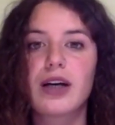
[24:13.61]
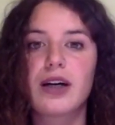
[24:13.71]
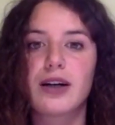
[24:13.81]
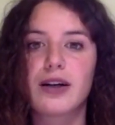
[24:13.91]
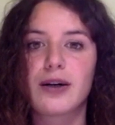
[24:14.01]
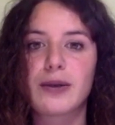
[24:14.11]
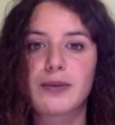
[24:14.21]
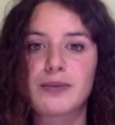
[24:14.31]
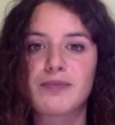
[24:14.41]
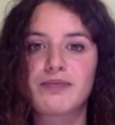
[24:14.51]

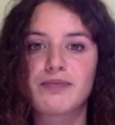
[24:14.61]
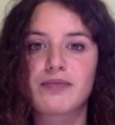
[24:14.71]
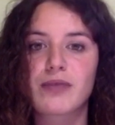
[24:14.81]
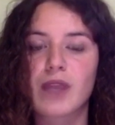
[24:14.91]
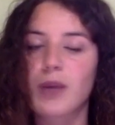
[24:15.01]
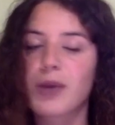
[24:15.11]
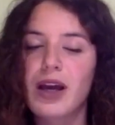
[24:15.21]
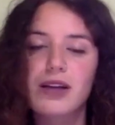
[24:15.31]
But yeah,